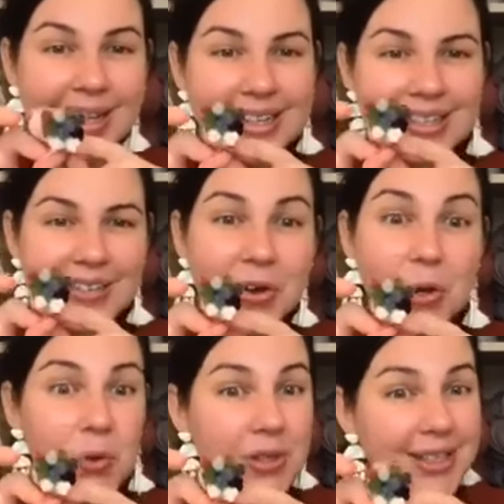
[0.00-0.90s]
So you've got
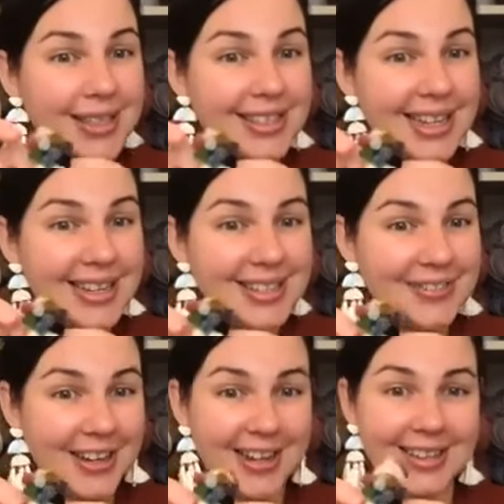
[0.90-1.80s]
all of the 10
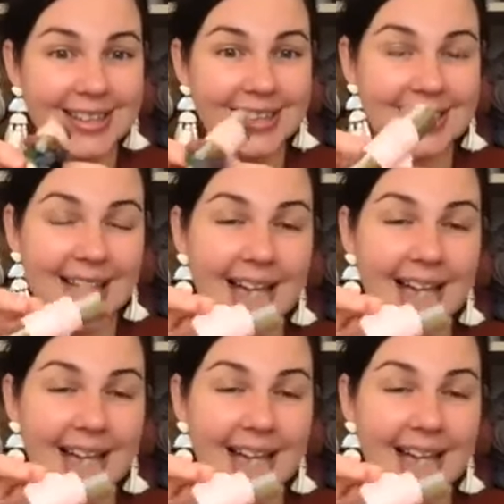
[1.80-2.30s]
different colors there.